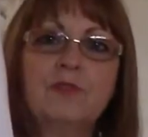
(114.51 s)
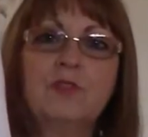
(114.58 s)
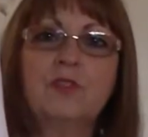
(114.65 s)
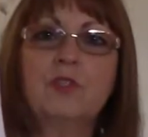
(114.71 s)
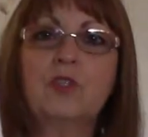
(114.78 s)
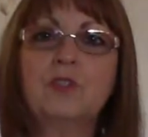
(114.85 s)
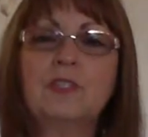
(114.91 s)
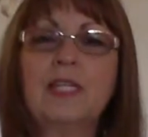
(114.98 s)

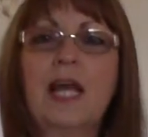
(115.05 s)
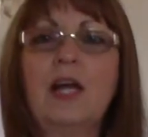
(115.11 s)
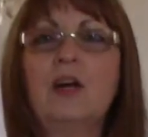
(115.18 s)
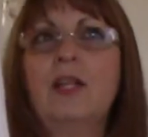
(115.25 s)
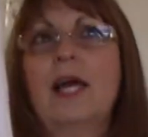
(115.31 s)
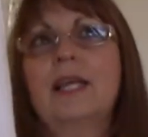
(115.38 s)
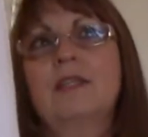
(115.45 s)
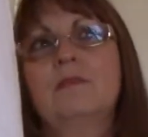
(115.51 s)
sort of style,
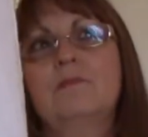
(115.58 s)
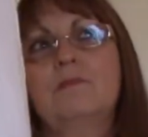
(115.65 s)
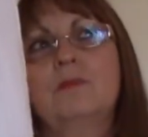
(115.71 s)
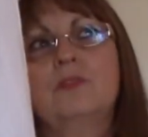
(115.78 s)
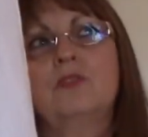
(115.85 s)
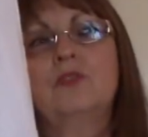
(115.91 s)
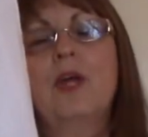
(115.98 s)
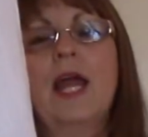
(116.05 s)
like
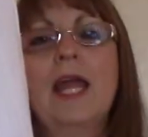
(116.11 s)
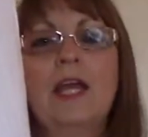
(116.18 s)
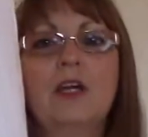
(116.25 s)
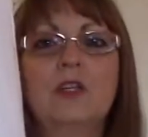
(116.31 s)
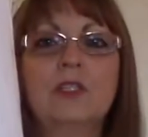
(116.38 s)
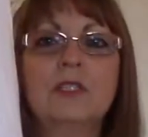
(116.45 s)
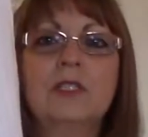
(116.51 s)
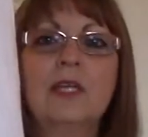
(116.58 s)

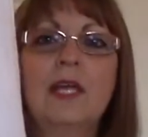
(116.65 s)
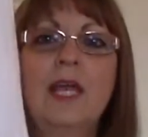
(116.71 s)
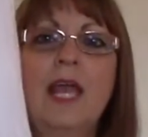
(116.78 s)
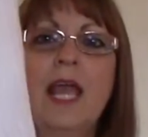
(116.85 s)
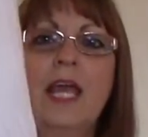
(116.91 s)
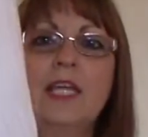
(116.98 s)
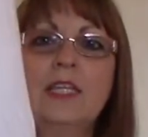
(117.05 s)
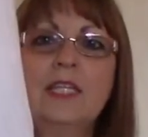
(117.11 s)
triangles,
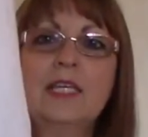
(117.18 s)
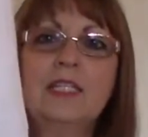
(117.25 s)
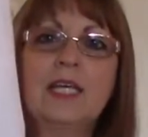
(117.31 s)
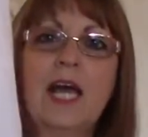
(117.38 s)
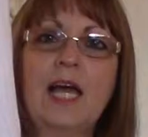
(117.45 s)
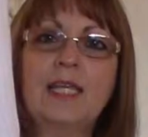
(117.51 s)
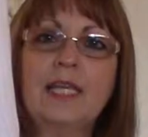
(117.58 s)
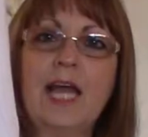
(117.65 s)
and then
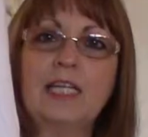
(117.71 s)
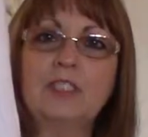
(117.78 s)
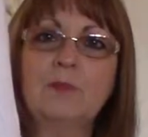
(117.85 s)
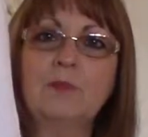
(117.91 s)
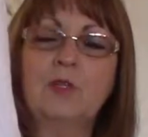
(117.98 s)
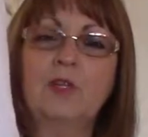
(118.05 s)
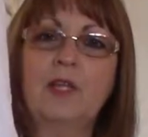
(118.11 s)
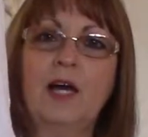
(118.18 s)
attach them
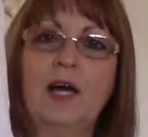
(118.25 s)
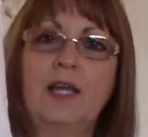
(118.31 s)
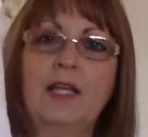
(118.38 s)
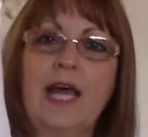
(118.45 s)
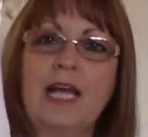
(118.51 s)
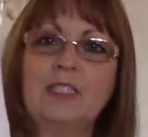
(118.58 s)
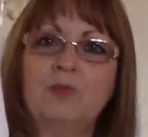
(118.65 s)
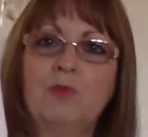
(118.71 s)
to the
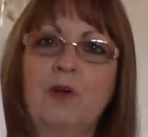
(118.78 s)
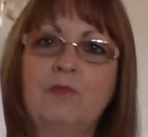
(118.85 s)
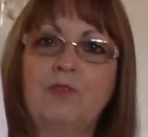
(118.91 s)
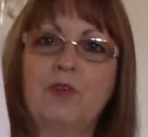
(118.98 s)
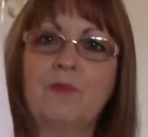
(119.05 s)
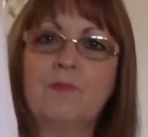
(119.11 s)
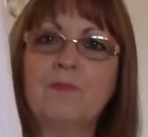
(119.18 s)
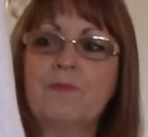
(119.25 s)
last
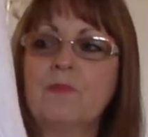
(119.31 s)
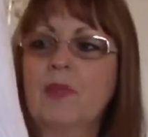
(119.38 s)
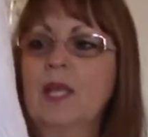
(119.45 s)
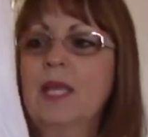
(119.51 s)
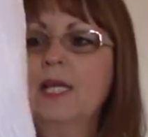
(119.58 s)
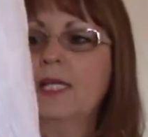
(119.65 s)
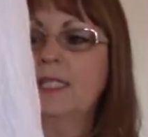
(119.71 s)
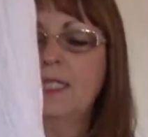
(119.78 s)
ruffle.
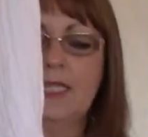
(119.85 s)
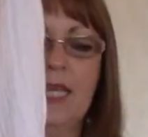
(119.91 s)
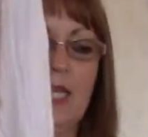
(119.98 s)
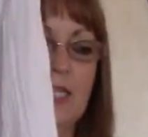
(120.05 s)
That